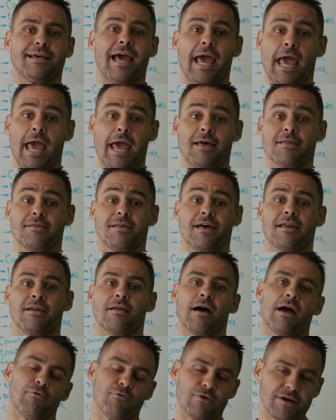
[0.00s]
and then
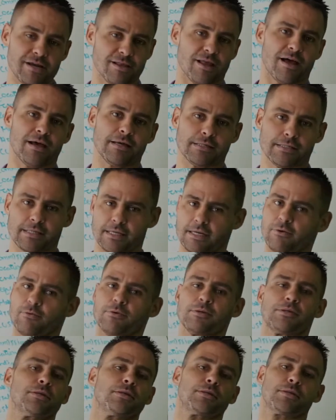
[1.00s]
I realized that it
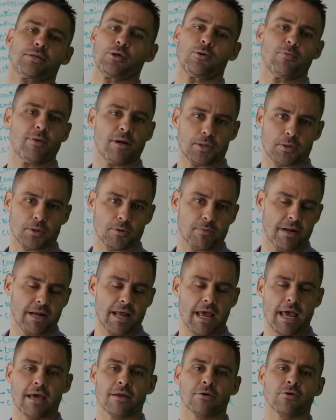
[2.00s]
was just too much for me to
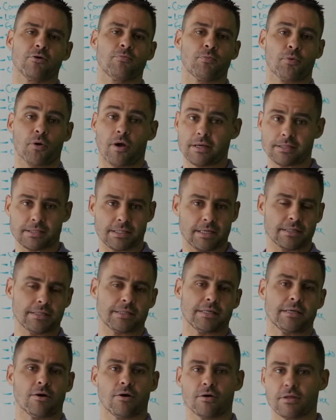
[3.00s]
handle
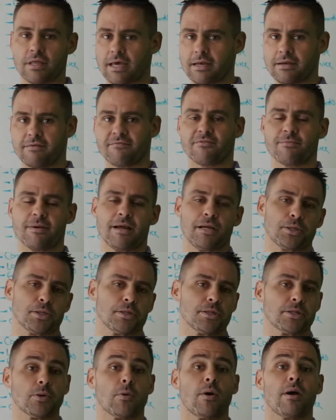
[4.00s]
processing all that information,
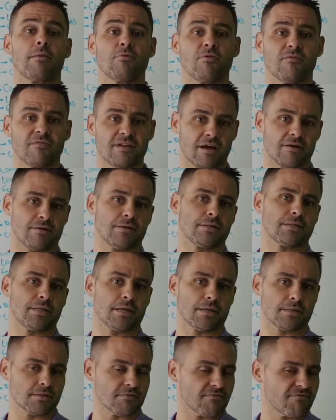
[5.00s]
so I moved down to
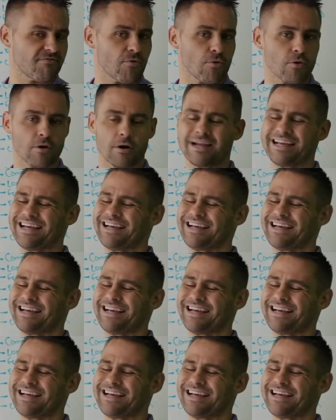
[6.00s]
6 and 4.